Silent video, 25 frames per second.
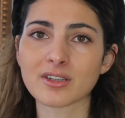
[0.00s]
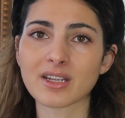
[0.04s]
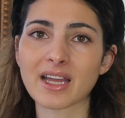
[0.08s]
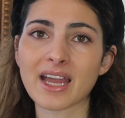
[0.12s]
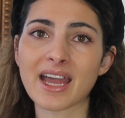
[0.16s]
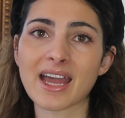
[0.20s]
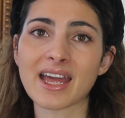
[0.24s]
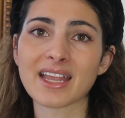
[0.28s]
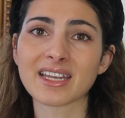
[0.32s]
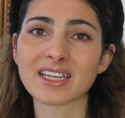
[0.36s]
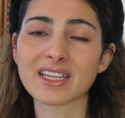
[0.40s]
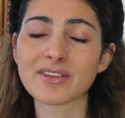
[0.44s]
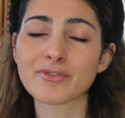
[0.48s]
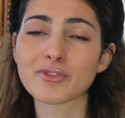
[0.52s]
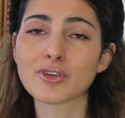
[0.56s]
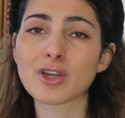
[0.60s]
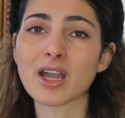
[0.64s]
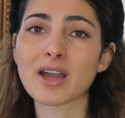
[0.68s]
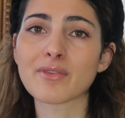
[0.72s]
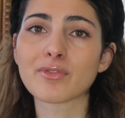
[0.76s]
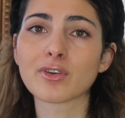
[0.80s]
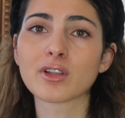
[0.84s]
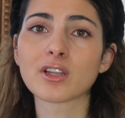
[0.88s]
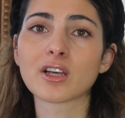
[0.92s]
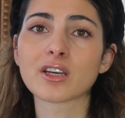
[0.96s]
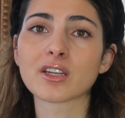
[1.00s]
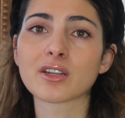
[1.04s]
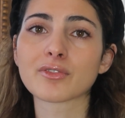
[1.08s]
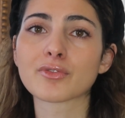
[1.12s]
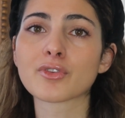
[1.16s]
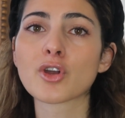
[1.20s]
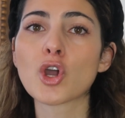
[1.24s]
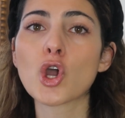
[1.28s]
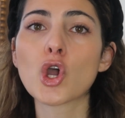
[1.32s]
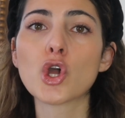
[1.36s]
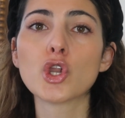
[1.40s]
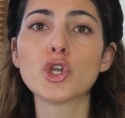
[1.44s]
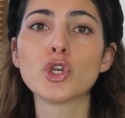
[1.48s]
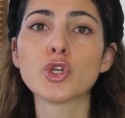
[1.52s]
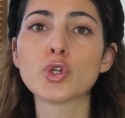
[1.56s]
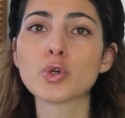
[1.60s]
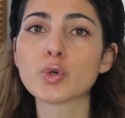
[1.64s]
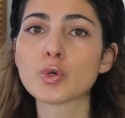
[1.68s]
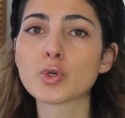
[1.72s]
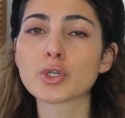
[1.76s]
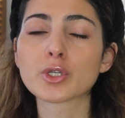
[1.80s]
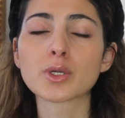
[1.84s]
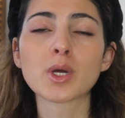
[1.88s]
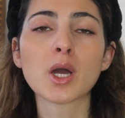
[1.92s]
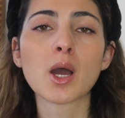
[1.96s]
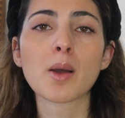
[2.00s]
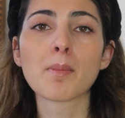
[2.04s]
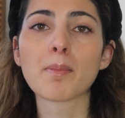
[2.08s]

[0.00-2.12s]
and if you have a lot of nude,